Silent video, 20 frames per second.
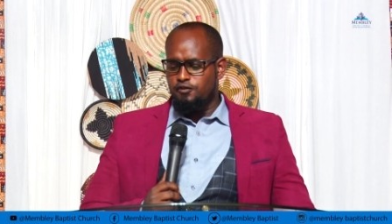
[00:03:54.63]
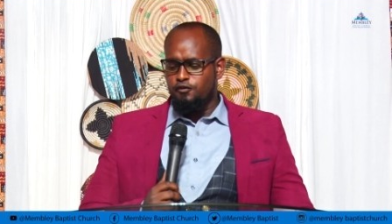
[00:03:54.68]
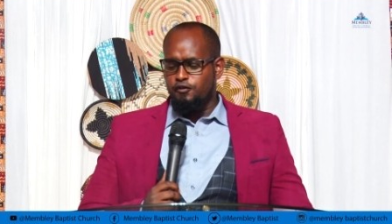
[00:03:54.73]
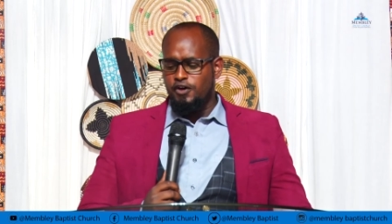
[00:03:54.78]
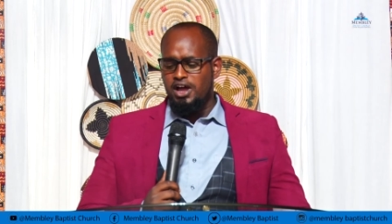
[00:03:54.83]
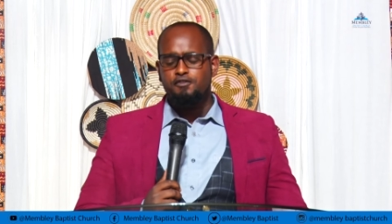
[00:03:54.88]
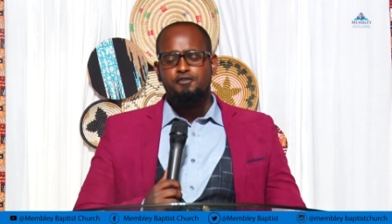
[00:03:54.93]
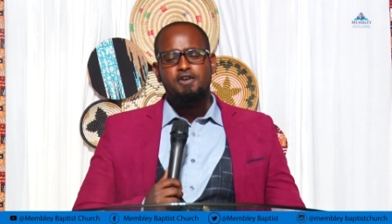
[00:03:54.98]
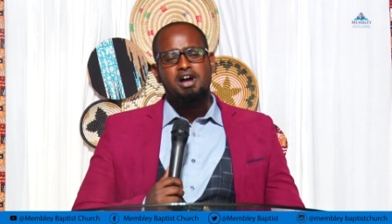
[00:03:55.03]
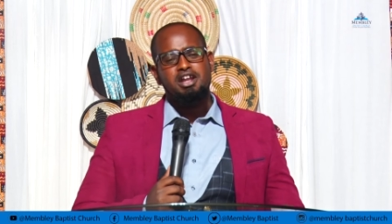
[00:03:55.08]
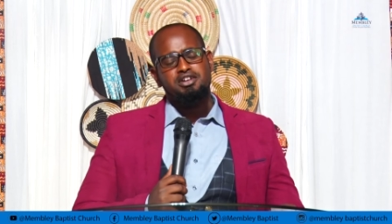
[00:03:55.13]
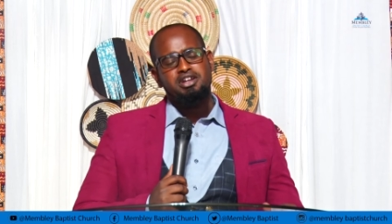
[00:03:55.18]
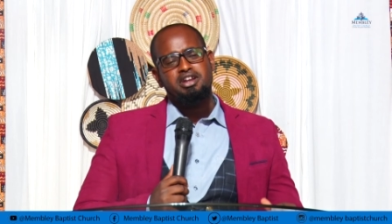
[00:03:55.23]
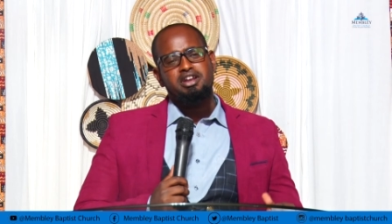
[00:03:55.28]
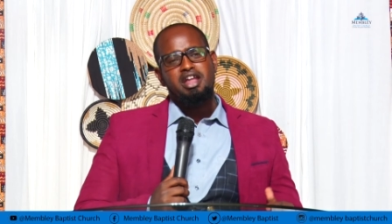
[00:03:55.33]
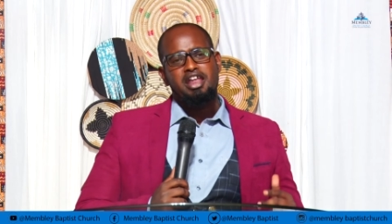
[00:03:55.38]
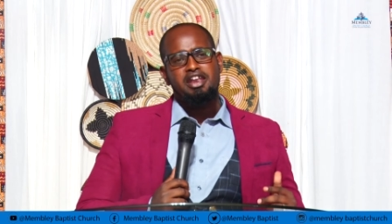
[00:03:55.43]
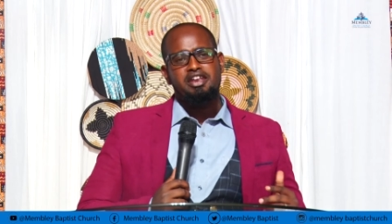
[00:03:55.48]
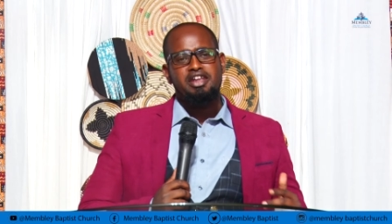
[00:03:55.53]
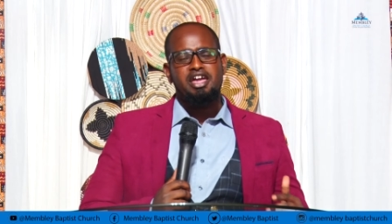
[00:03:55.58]

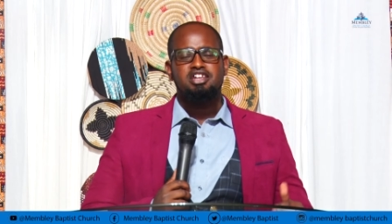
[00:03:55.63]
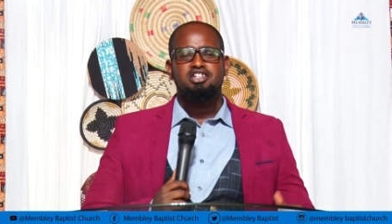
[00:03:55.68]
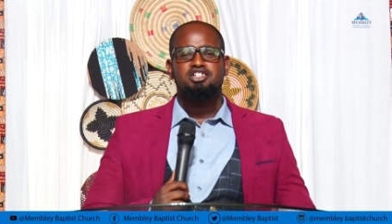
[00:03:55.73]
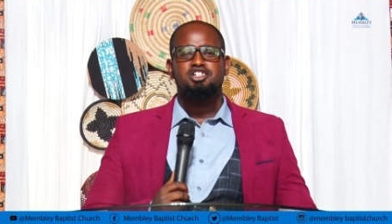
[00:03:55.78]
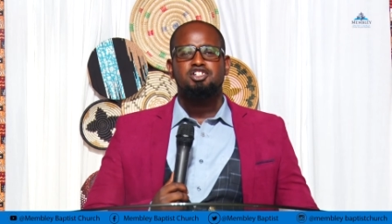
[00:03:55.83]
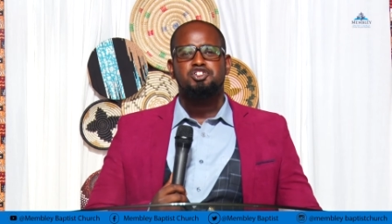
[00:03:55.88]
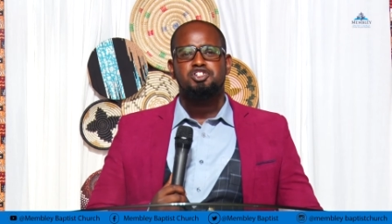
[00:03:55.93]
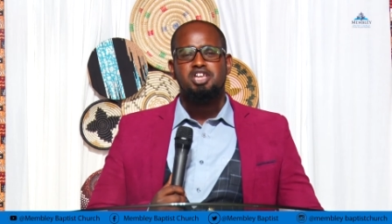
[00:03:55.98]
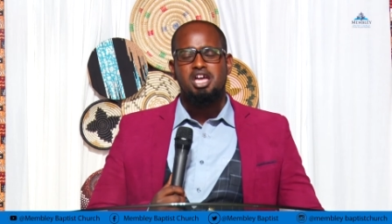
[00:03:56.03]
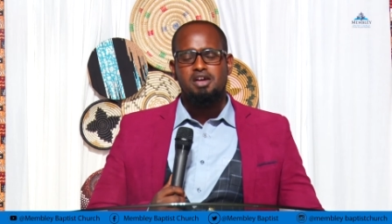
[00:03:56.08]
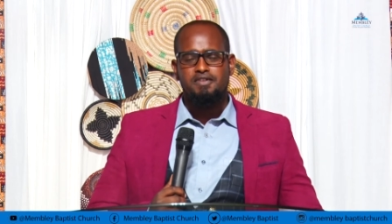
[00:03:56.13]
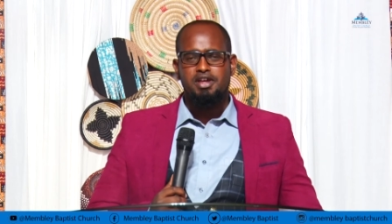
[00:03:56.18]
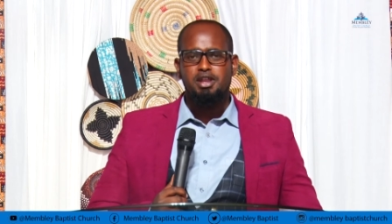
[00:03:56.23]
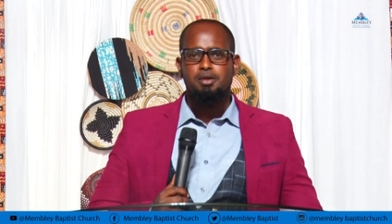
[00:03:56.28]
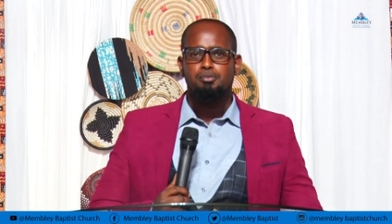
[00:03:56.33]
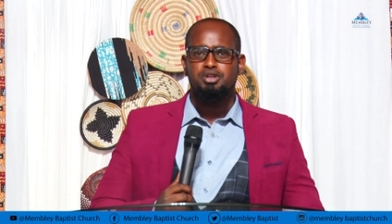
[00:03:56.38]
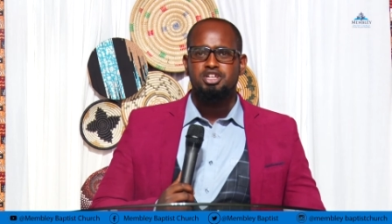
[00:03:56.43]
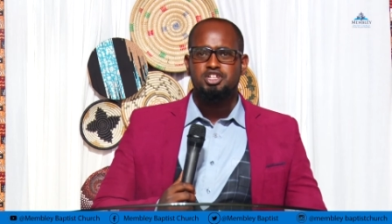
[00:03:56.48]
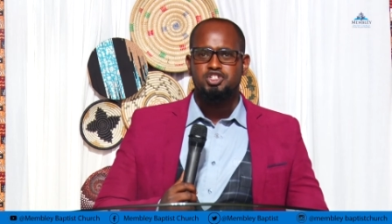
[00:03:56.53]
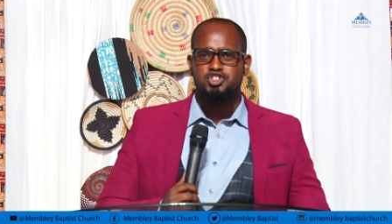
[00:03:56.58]
597
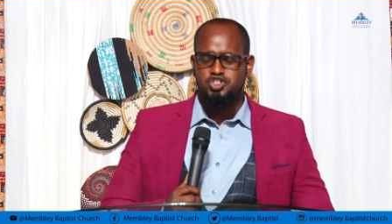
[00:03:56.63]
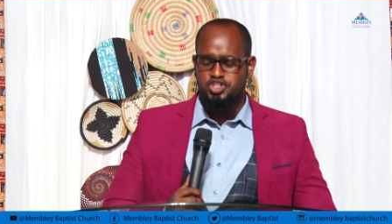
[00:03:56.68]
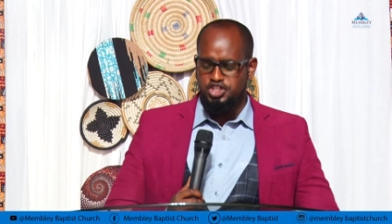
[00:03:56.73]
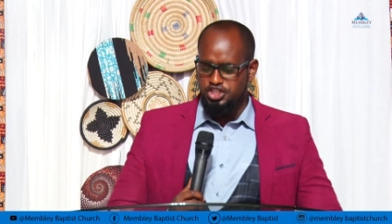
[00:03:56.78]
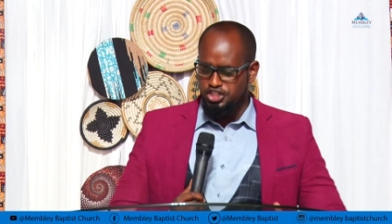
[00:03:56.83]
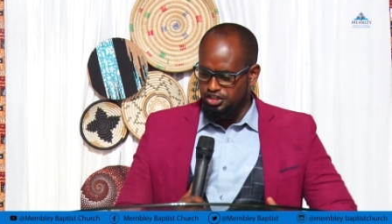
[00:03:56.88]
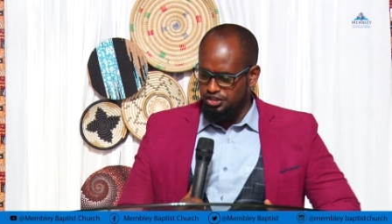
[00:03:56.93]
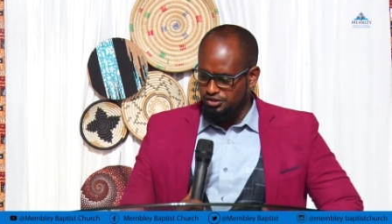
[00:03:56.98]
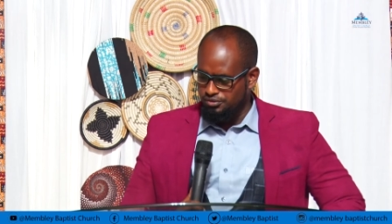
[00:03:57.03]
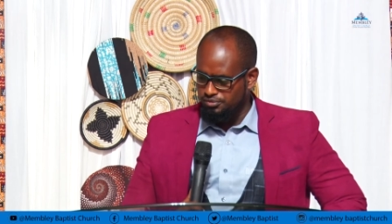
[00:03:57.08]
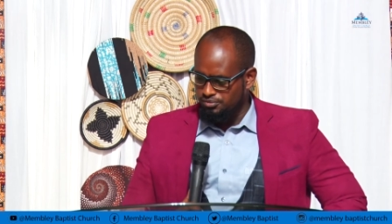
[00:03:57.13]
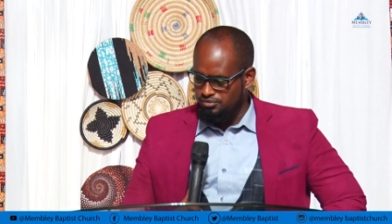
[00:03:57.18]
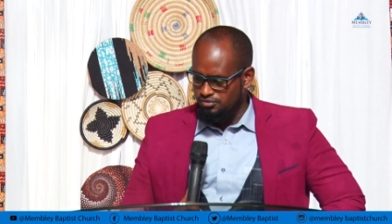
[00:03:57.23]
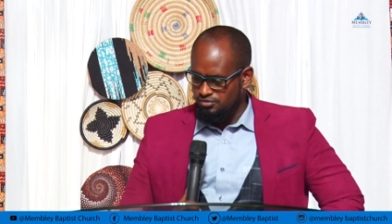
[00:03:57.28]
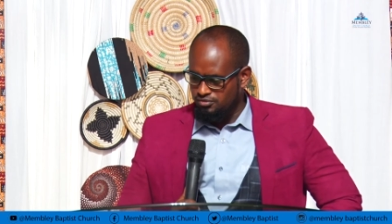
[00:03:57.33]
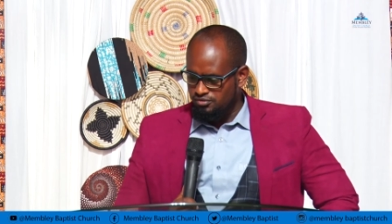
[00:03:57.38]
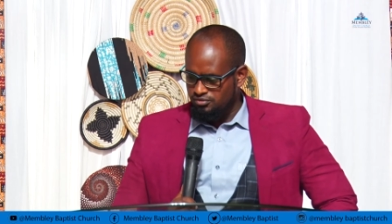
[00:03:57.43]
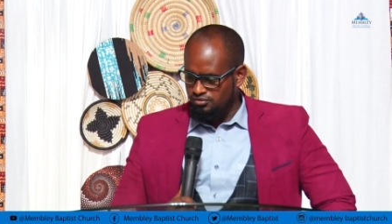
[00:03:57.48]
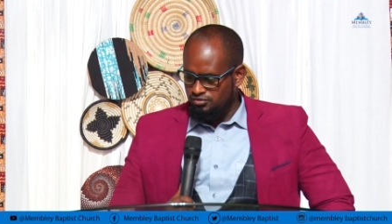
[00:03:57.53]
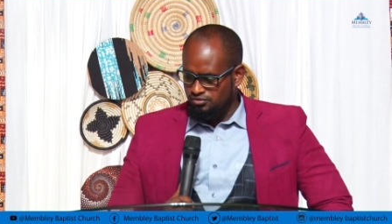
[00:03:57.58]
BC.
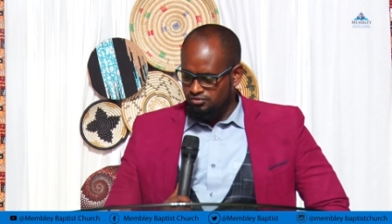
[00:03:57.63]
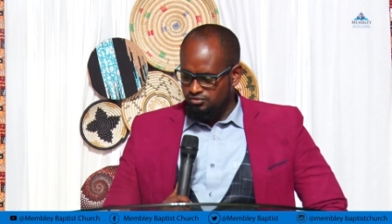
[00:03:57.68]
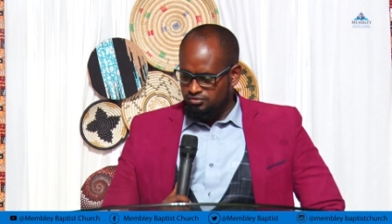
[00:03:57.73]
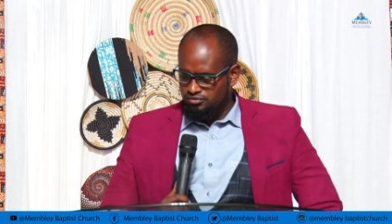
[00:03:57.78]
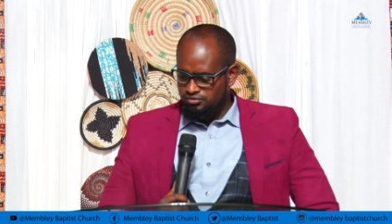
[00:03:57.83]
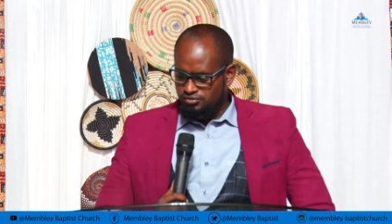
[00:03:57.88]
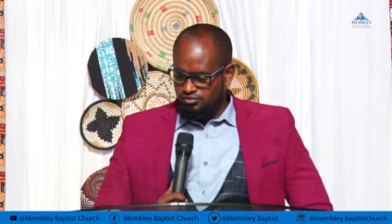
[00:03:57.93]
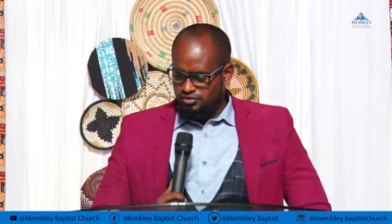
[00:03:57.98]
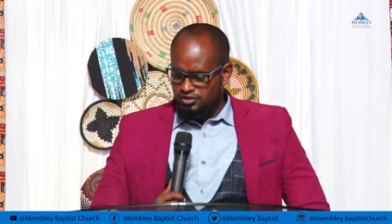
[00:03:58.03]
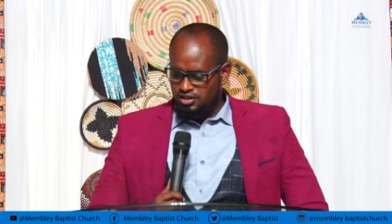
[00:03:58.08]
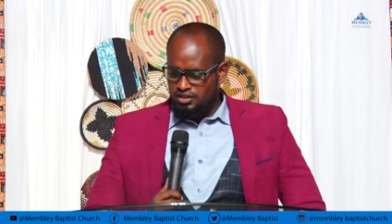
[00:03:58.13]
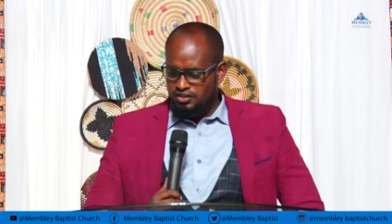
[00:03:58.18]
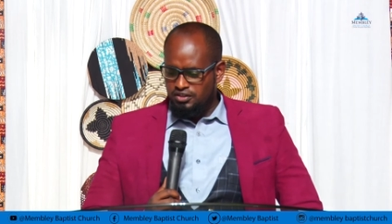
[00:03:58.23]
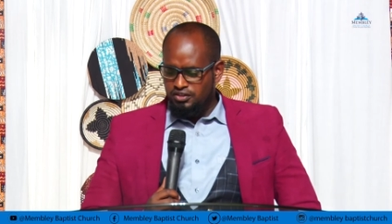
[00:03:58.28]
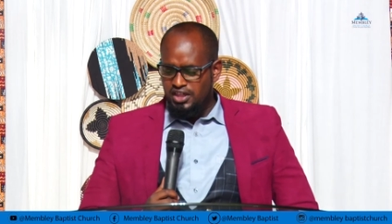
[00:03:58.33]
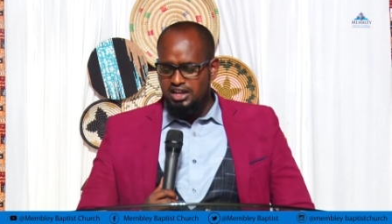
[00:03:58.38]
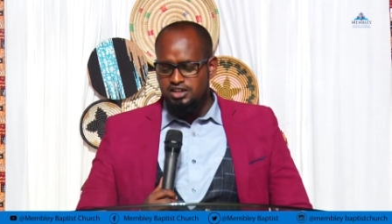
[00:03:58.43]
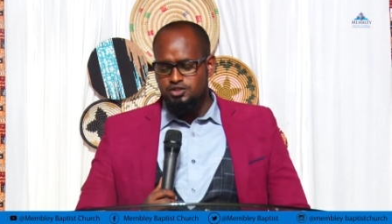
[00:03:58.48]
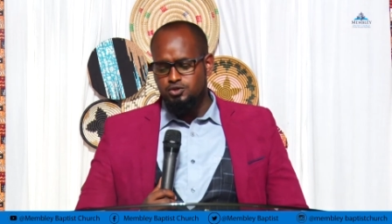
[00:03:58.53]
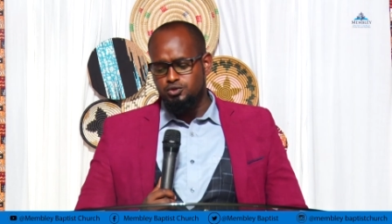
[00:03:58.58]

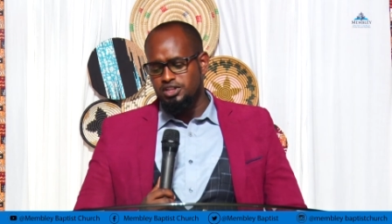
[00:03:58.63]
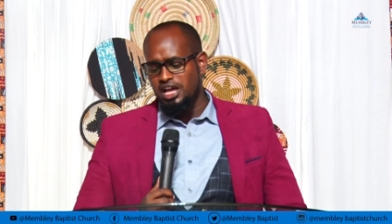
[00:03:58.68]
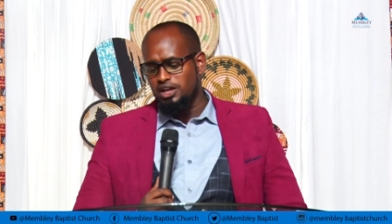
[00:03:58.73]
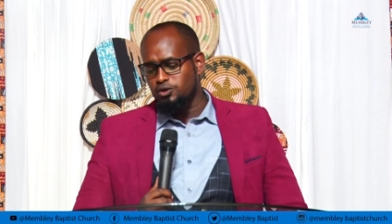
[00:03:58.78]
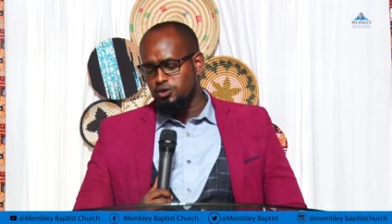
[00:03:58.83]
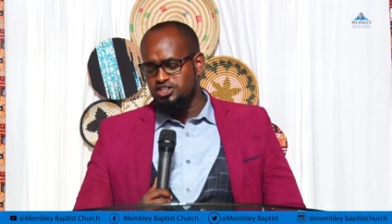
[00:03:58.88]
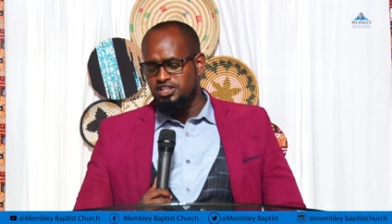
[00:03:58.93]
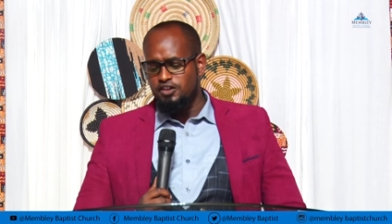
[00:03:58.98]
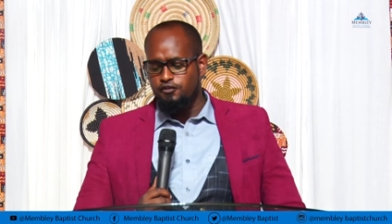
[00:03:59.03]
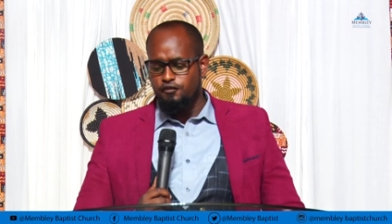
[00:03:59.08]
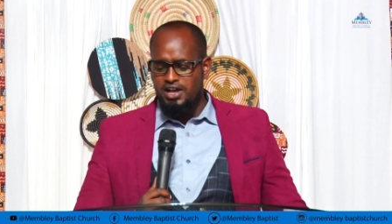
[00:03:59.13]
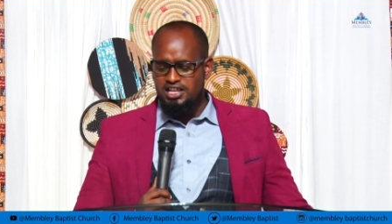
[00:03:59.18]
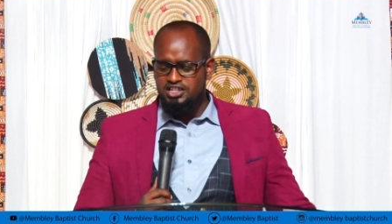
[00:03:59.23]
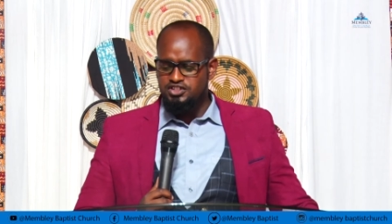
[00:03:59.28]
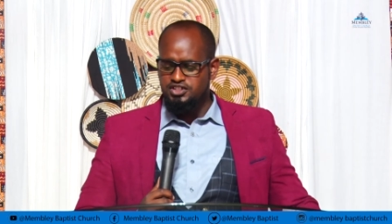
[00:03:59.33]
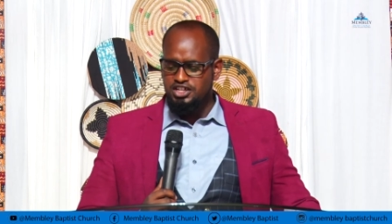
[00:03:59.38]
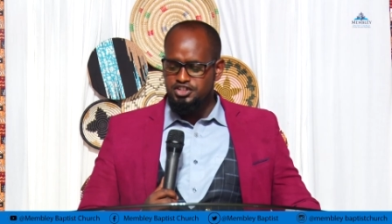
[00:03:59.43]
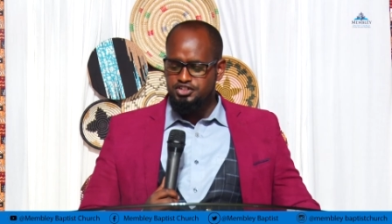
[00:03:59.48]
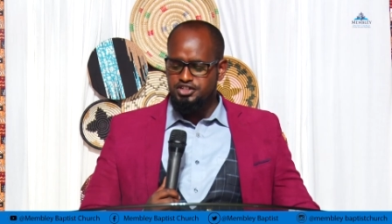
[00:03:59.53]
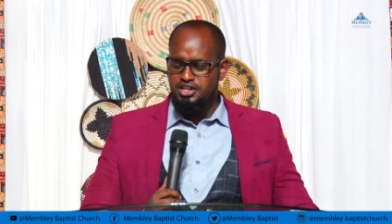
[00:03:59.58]
That was the
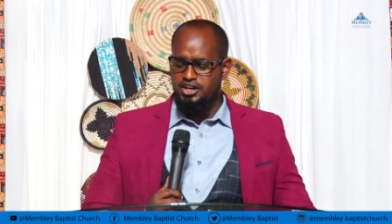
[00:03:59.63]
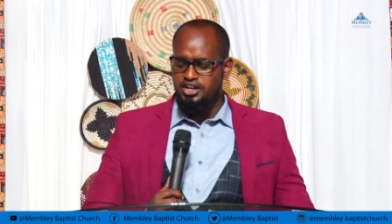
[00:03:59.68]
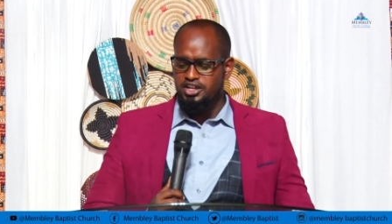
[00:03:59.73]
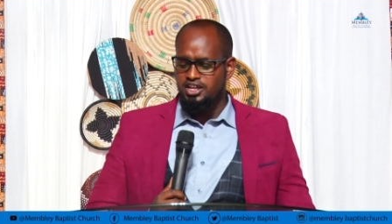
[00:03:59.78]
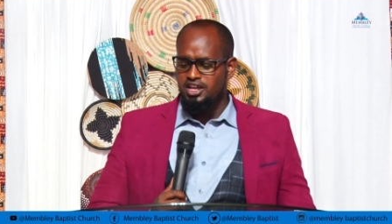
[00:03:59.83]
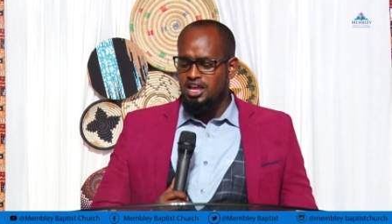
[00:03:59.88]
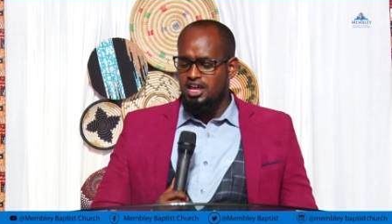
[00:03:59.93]
first century.